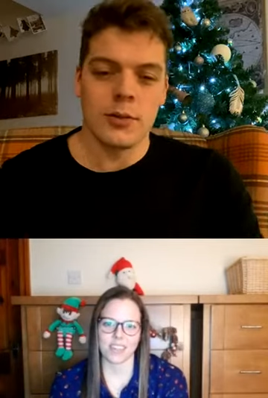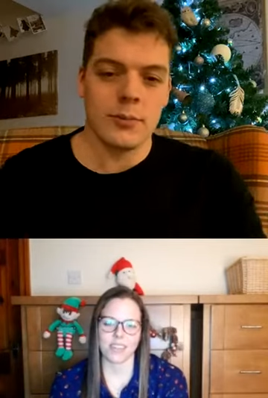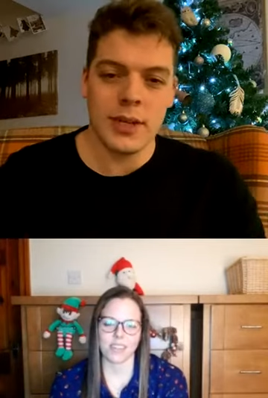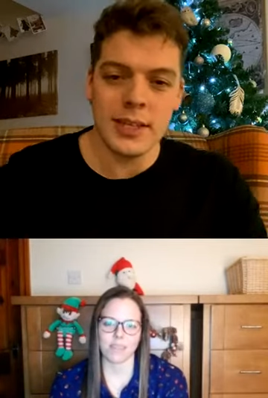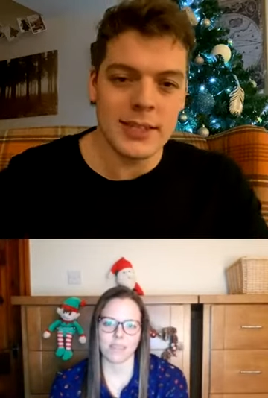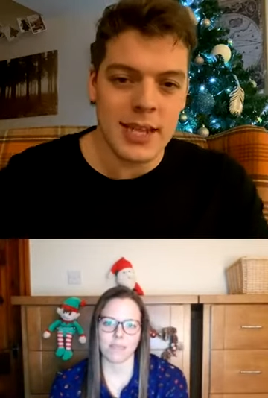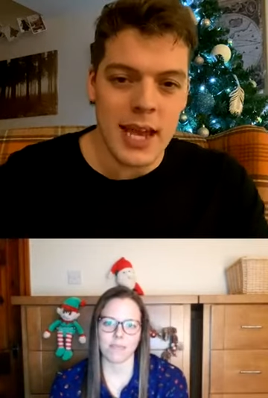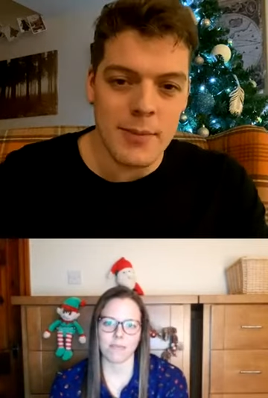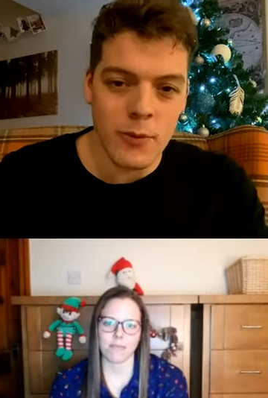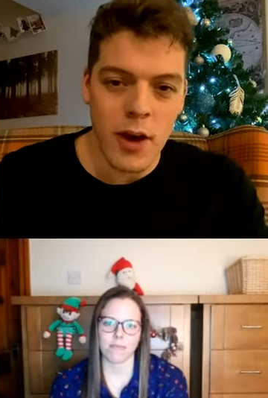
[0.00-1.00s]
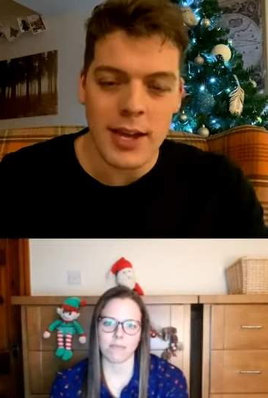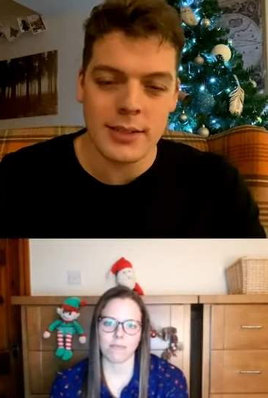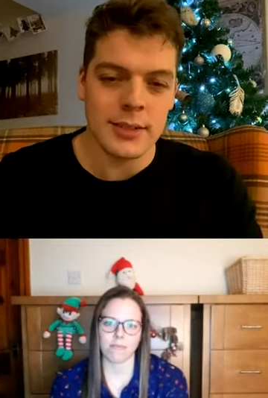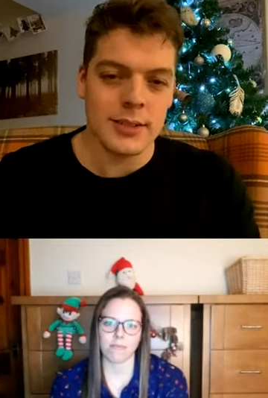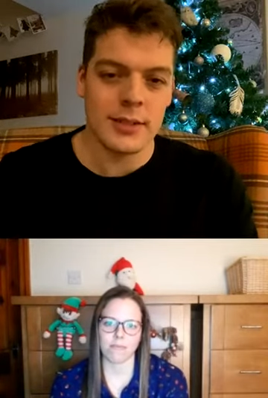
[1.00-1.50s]
Speaker 1: be in the same
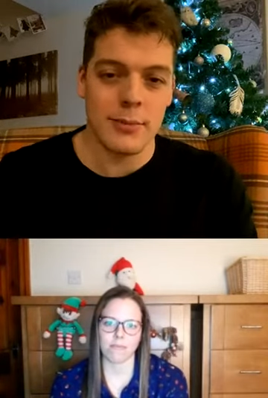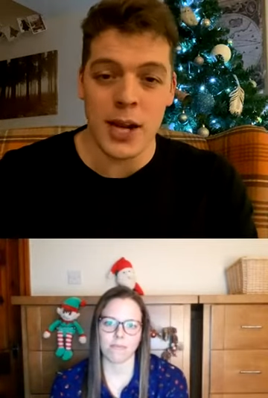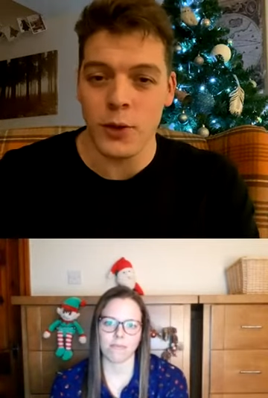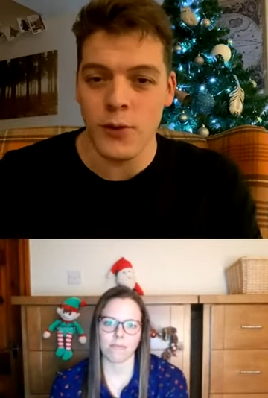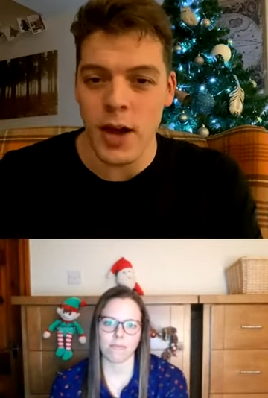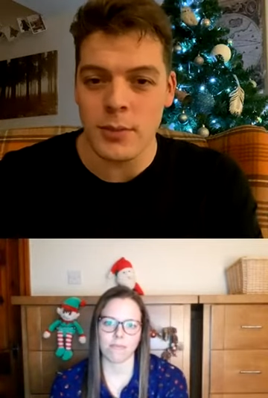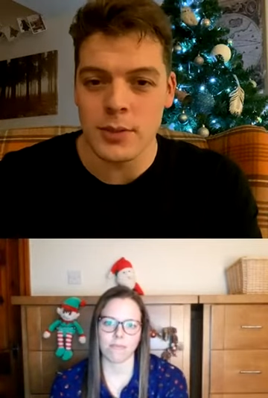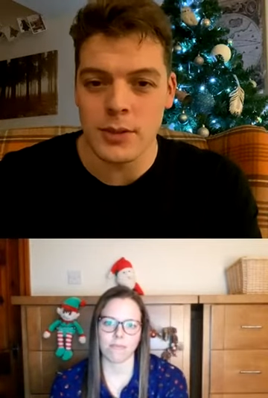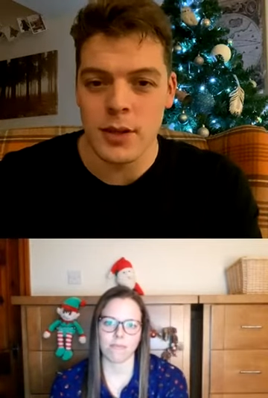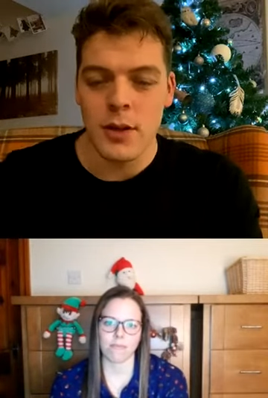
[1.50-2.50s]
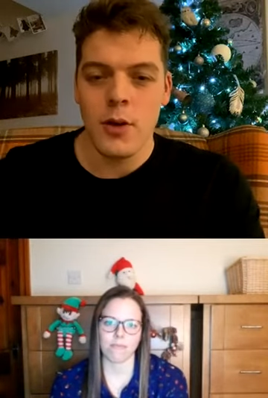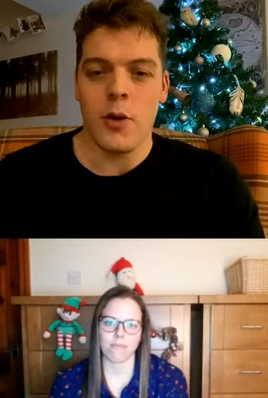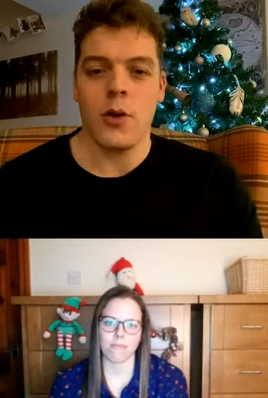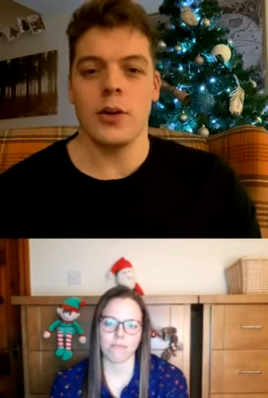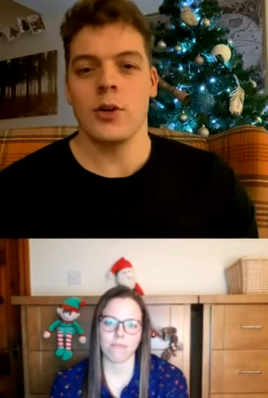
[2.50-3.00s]
race as Michael Phelps,
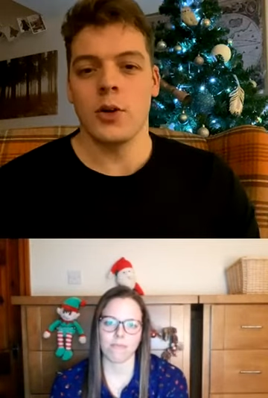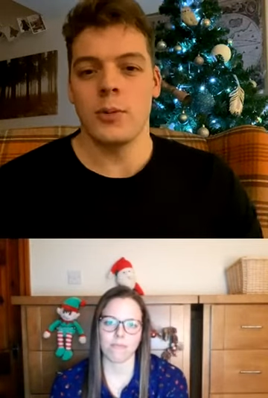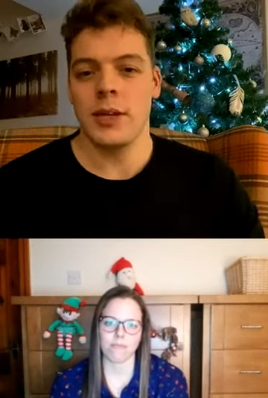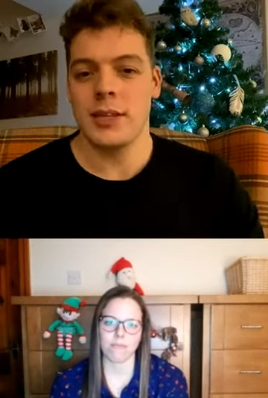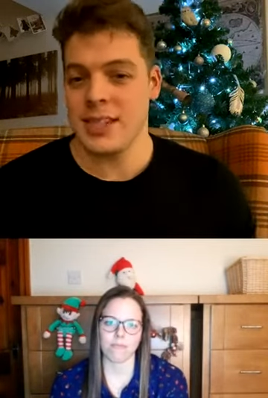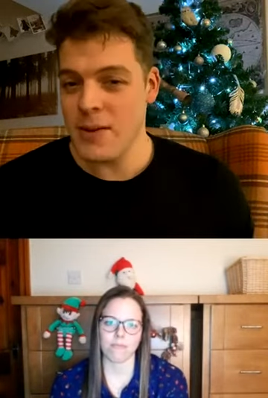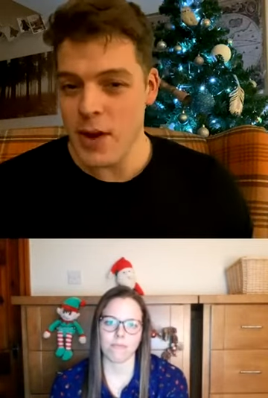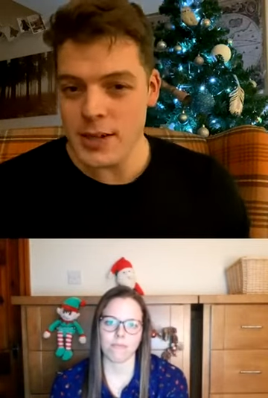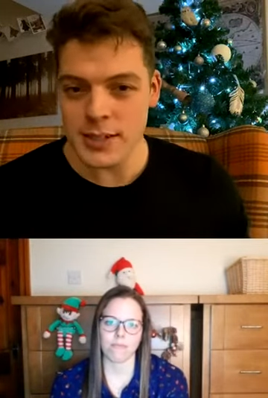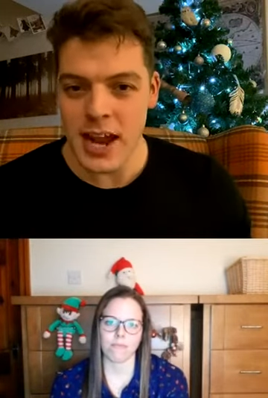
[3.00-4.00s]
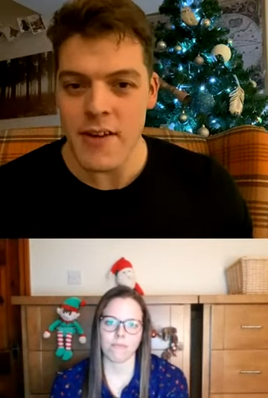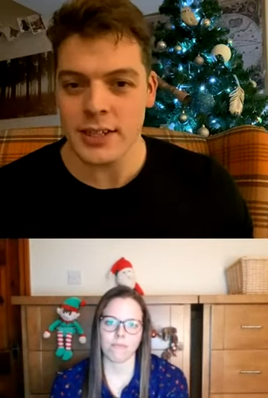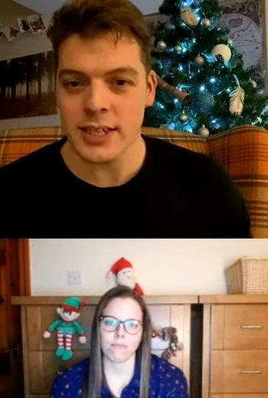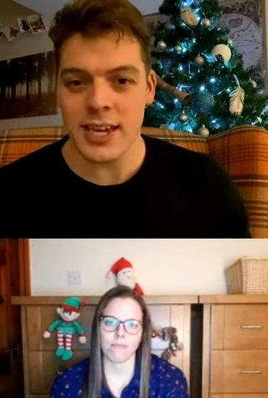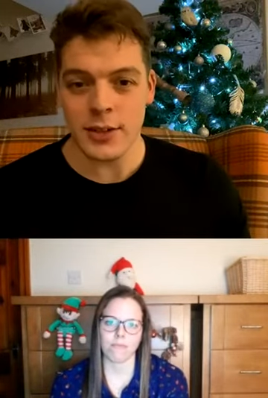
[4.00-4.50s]
or you could be in the same race as
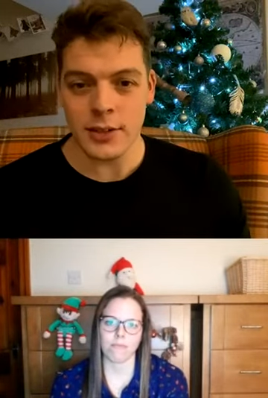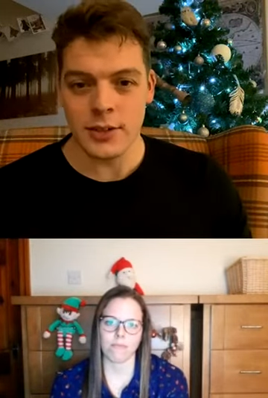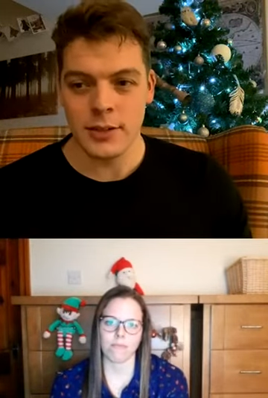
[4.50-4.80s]
Eric de Eel.